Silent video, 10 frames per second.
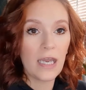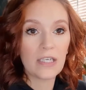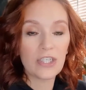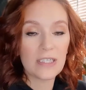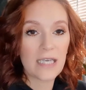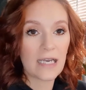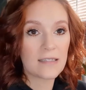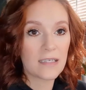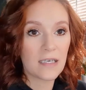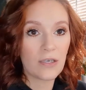and she's
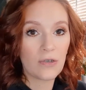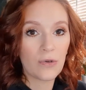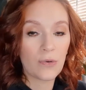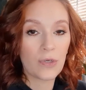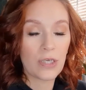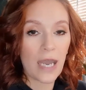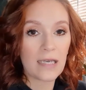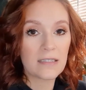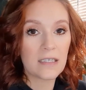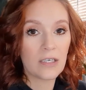asking you,
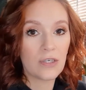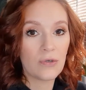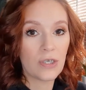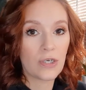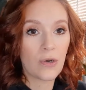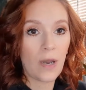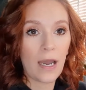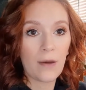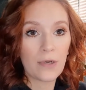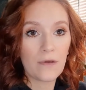
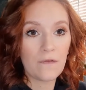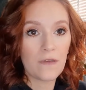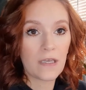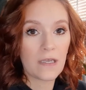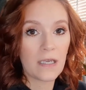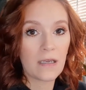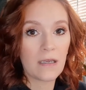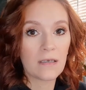how are you feeling?